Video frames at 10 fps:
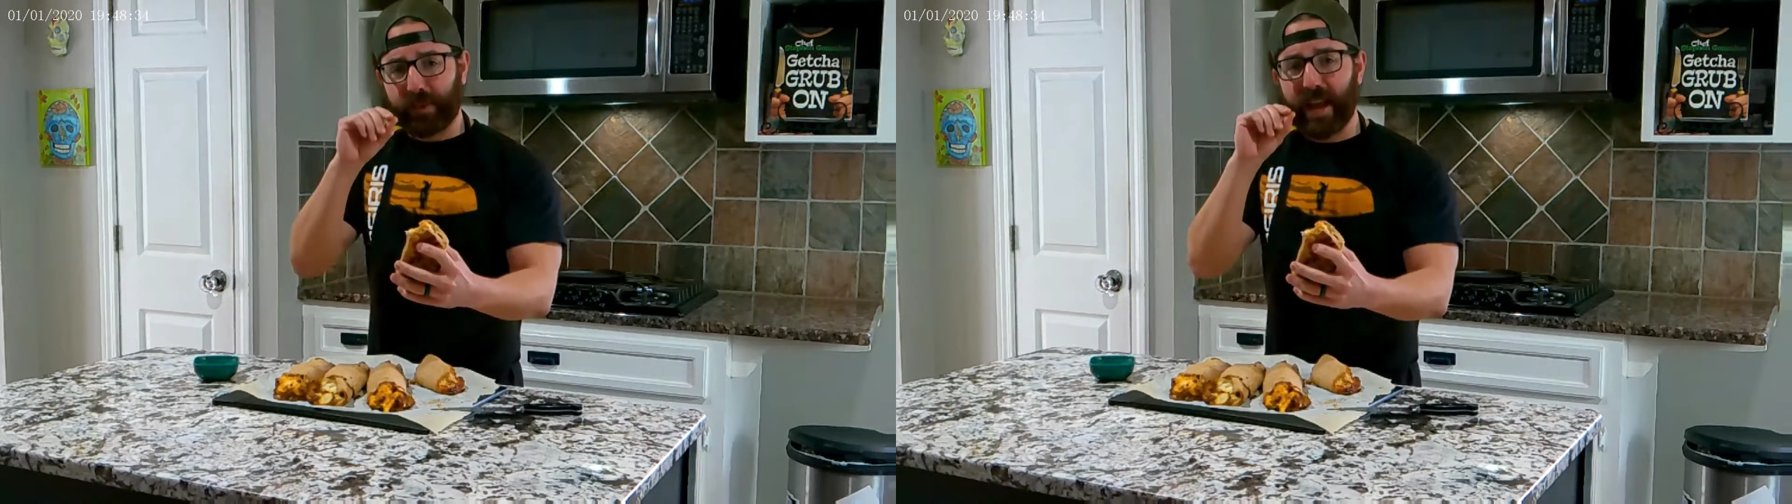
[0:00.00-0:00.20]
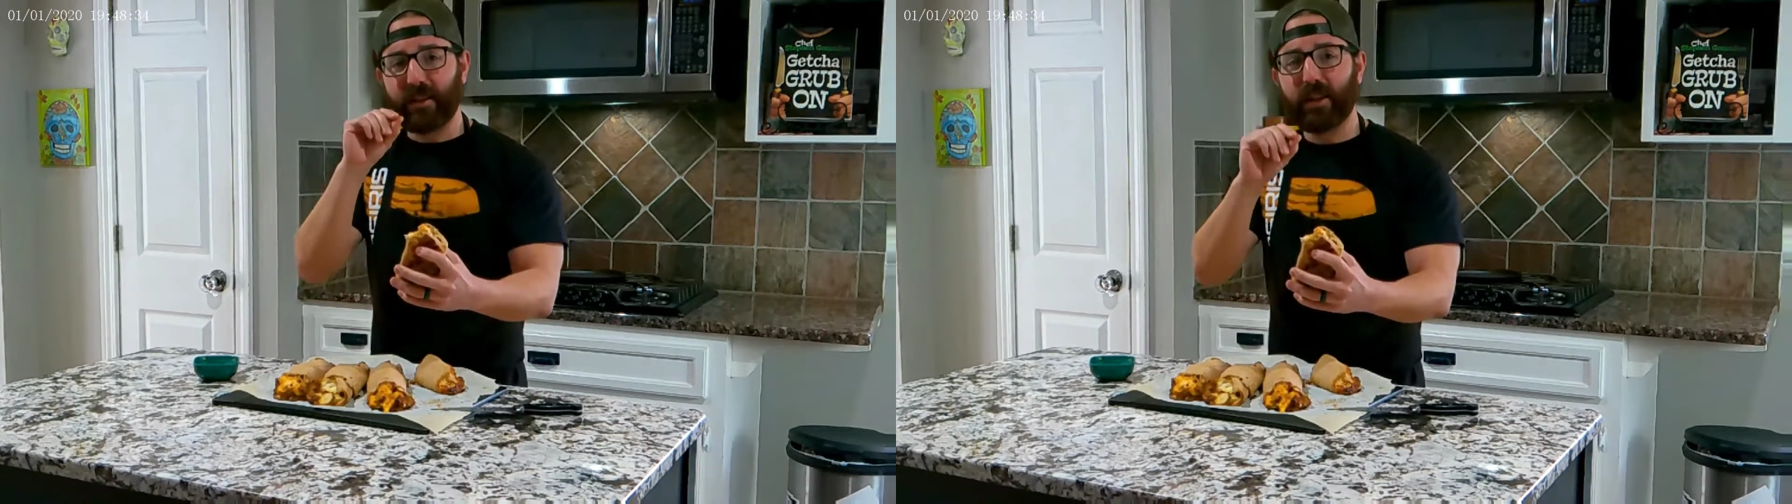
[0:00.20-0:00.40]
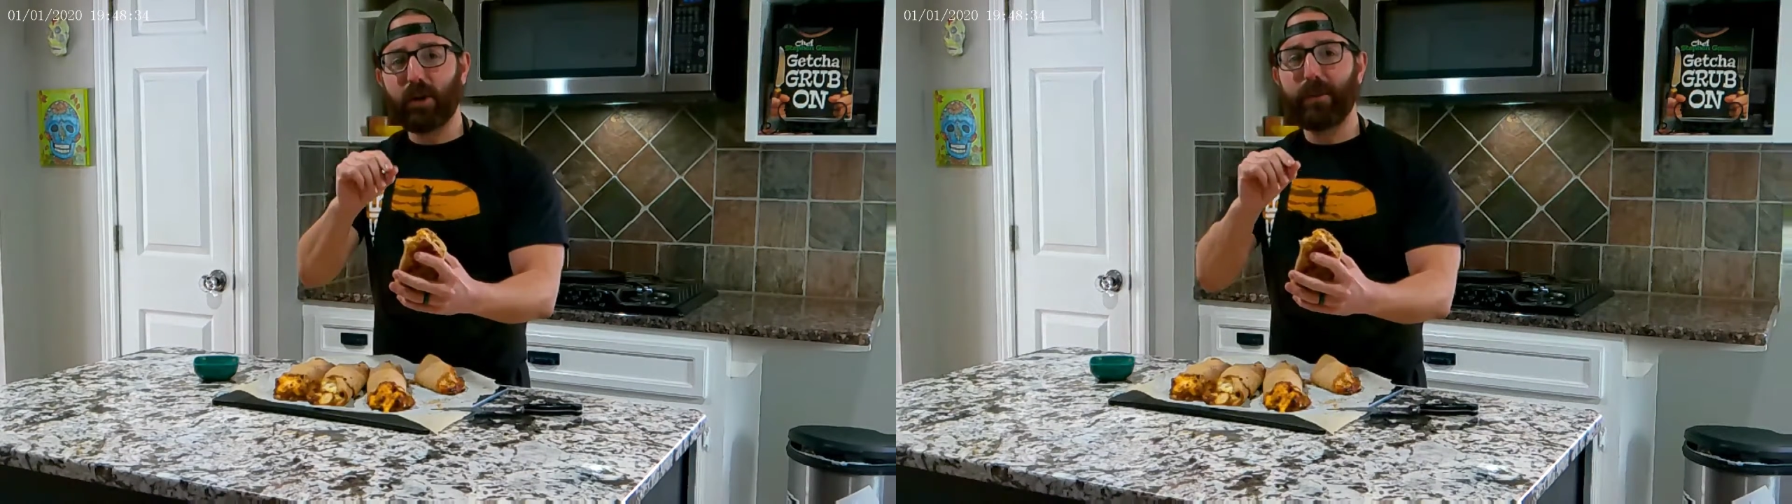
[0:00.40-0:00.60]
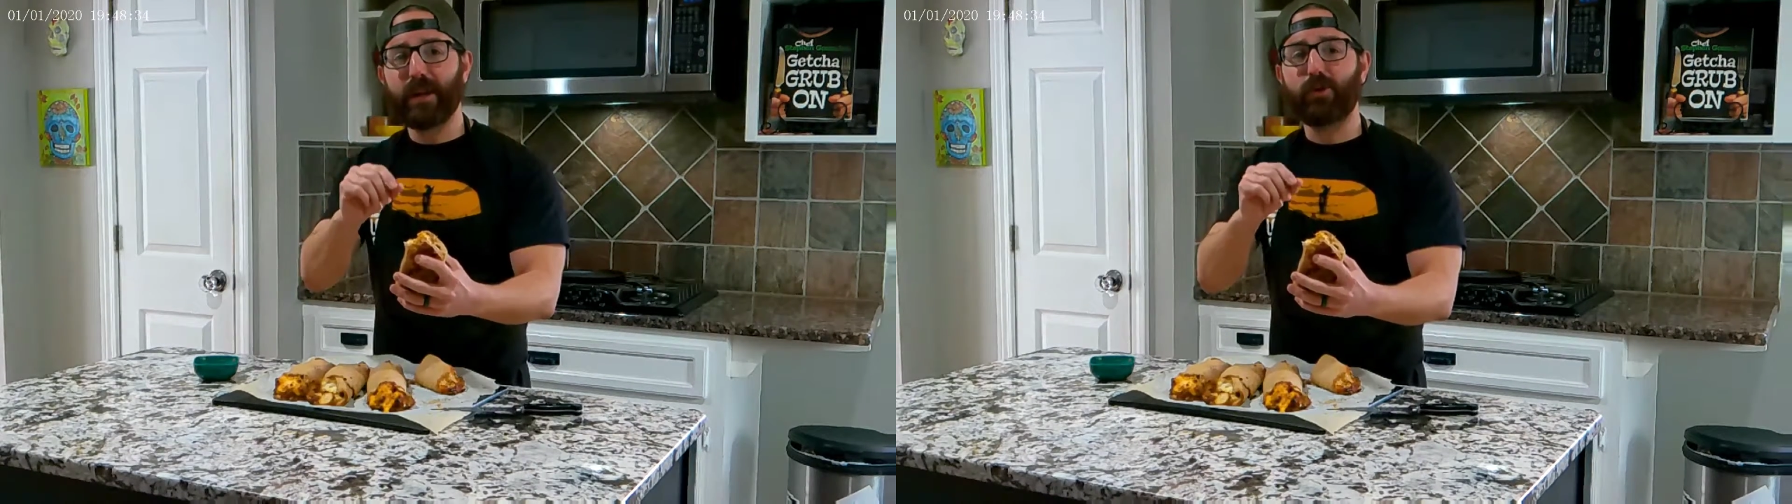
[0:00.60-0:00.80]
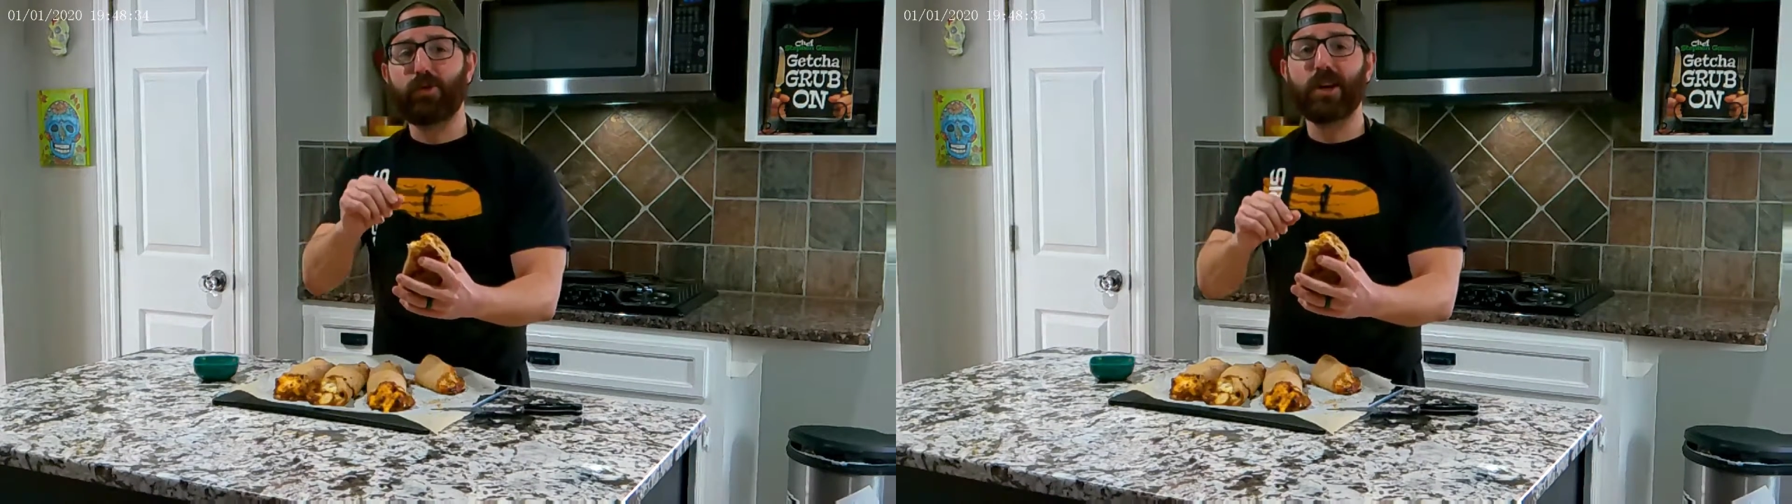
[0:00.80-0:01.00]
That little bit
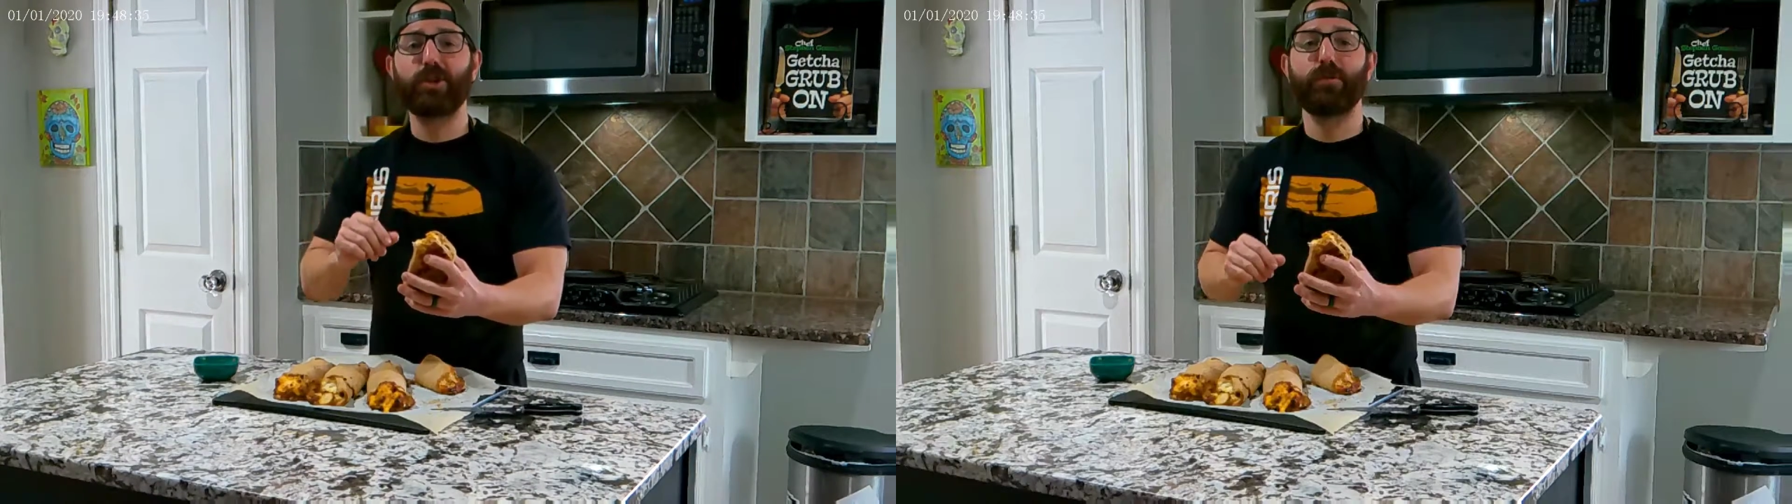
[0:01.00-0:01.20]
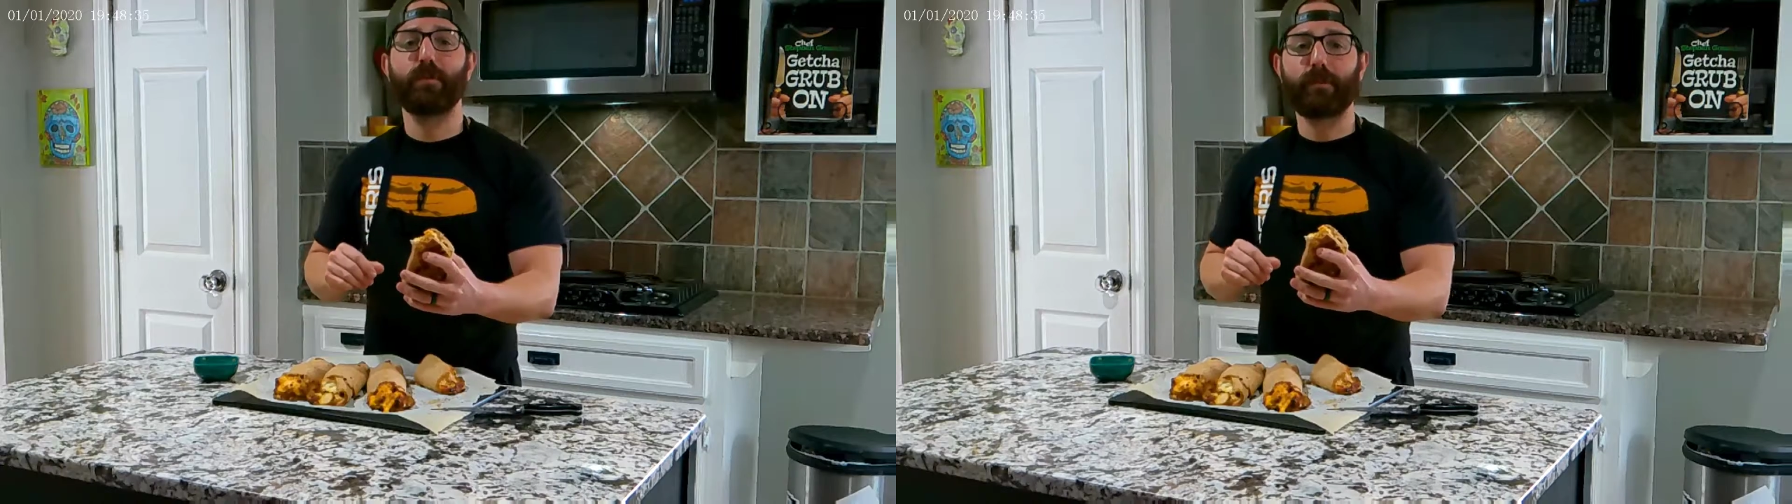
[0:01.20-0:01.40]
of crunch